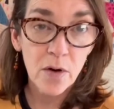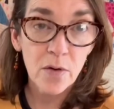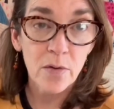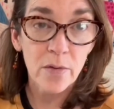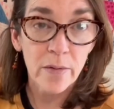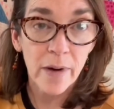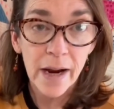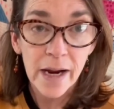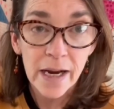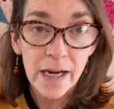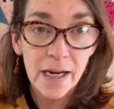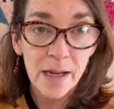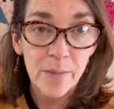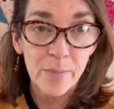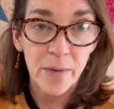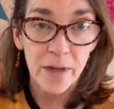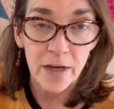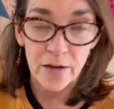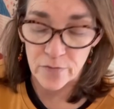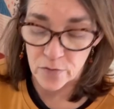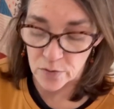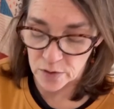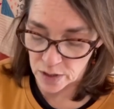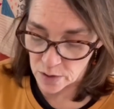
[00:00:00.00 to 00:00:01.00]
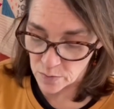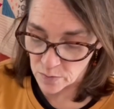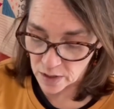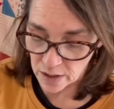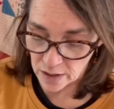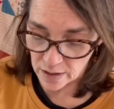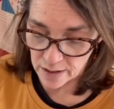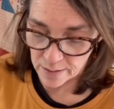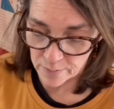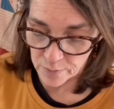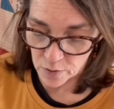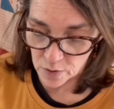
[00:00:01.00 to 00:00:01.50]
great, but if only one of
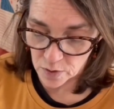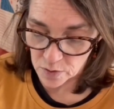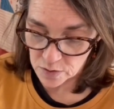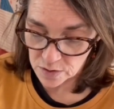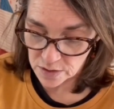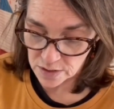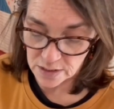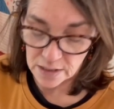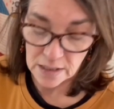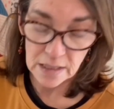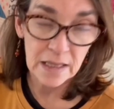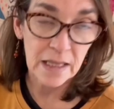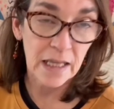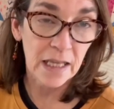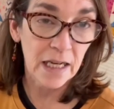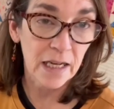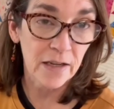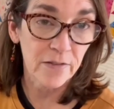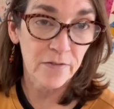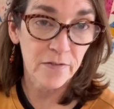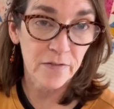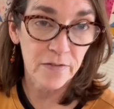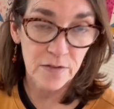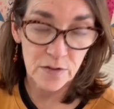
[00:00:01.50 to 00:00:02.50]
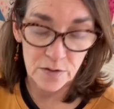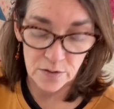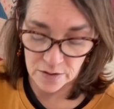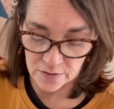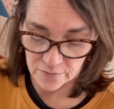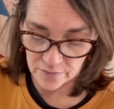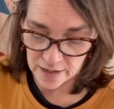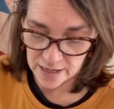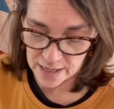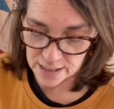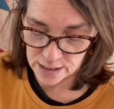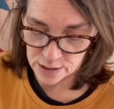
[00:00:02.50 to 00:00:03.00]
them grows, then I've sort of
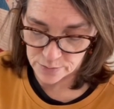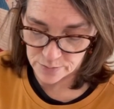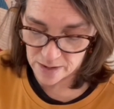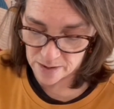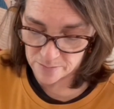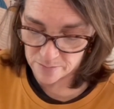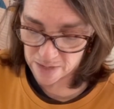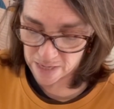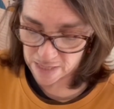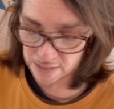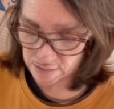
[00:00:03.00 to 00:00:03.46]
hedged my bets.